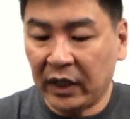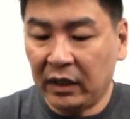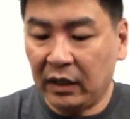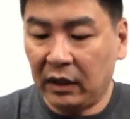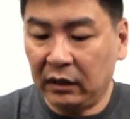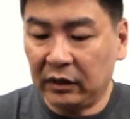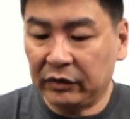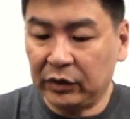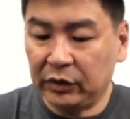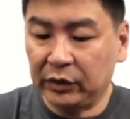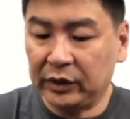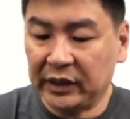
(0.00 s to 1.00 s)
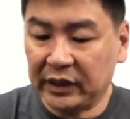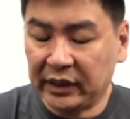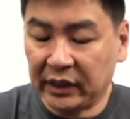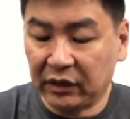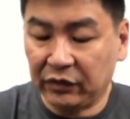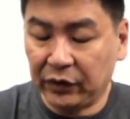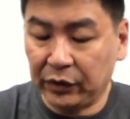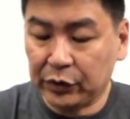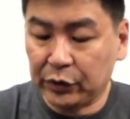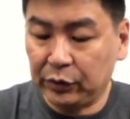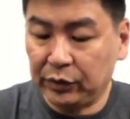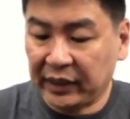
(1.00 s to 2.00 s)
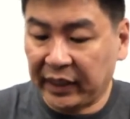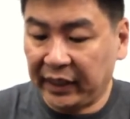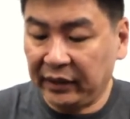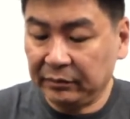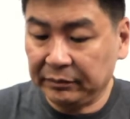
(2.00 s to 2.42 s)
all you have to do is just take the 4 screws again